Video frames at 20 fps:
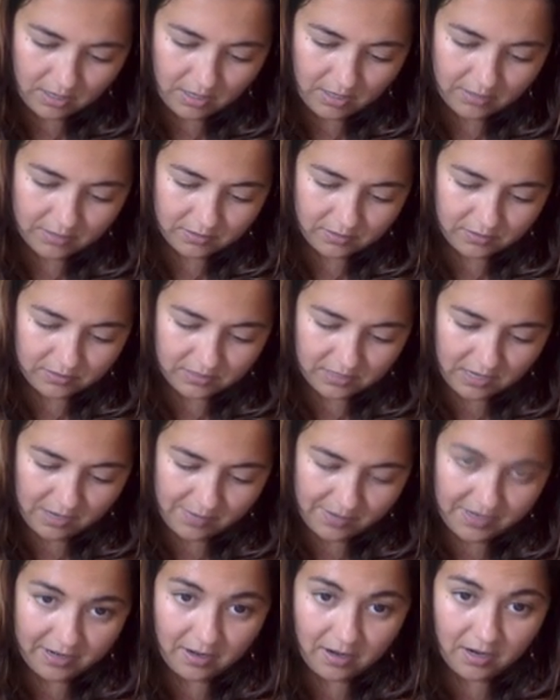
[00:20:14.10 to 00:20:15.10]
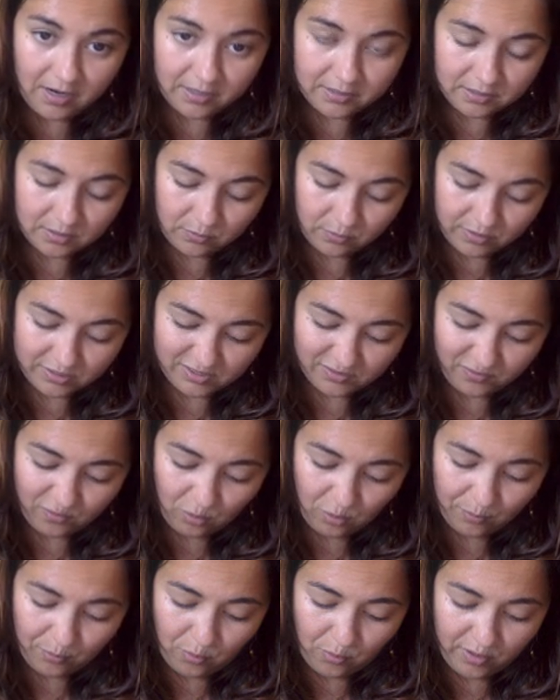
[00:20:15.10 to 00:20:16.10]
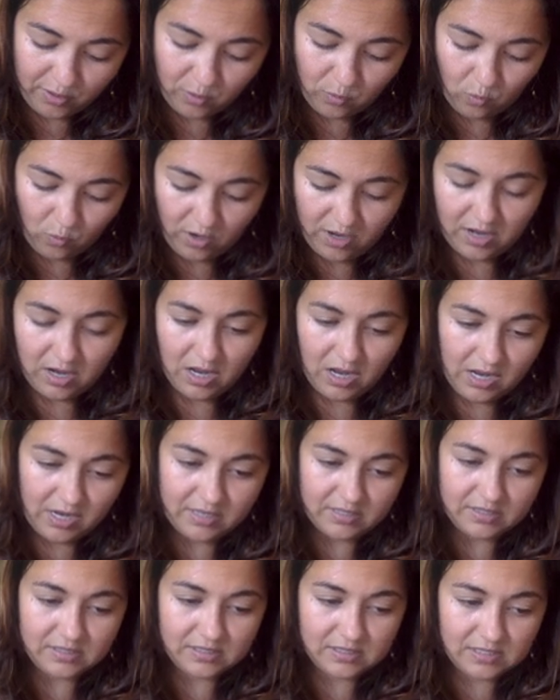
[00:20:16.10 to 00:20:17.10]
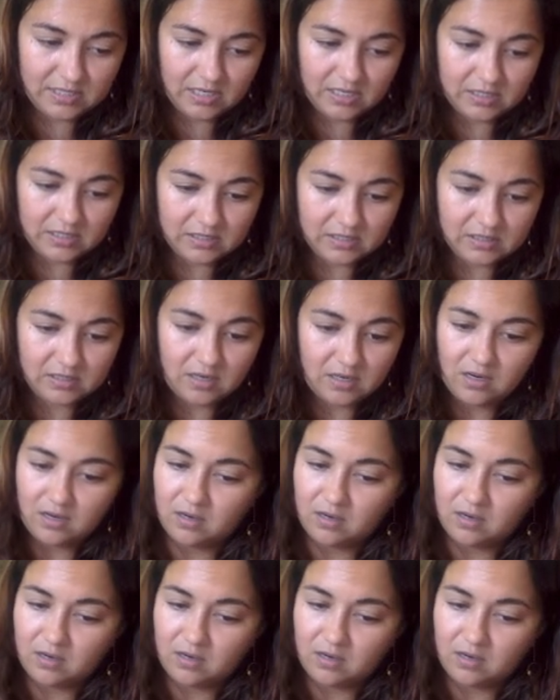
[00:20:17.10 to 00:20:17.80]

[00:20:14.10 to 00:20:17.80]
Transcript: So the time I got was 4.186,